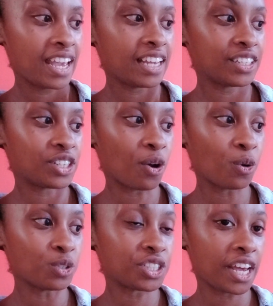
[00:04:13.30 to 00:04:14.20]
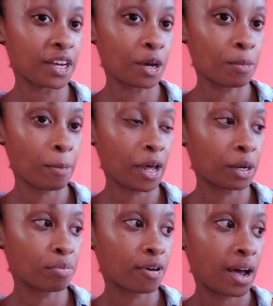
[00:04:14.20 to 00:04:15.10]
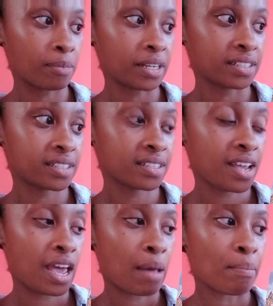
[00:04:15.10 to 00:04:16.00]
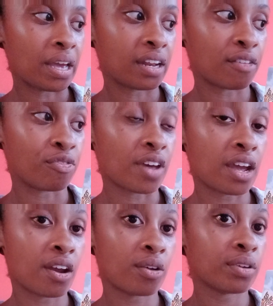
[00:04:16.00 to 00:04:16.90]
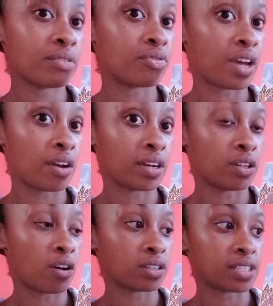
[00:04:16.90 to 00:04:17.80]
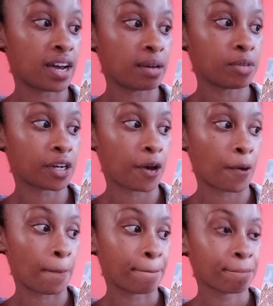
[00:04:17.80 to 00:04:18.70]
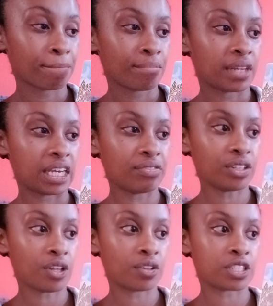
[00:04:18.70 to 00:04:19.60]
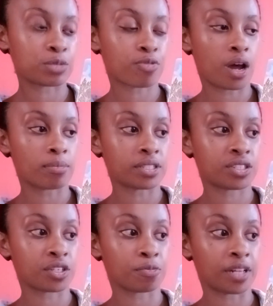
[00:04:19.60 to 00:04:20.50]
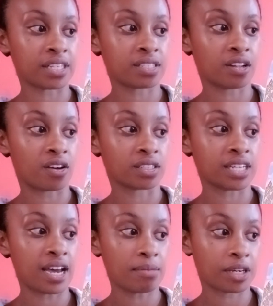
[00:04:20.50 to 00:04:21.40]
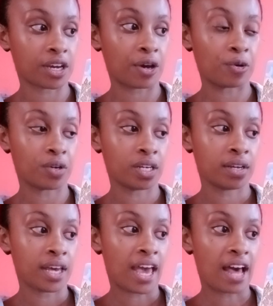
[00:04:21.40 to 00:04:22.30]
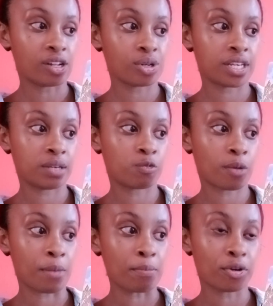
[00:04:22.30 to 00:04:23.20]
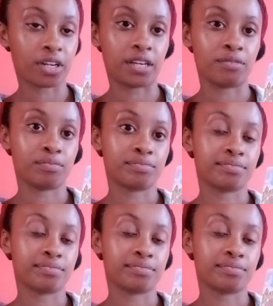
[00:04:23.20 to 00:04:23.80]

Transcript: He told Jacob about a promise made a very, very long time ago. Even though this promise took place a long time ago, Elohim remembered it.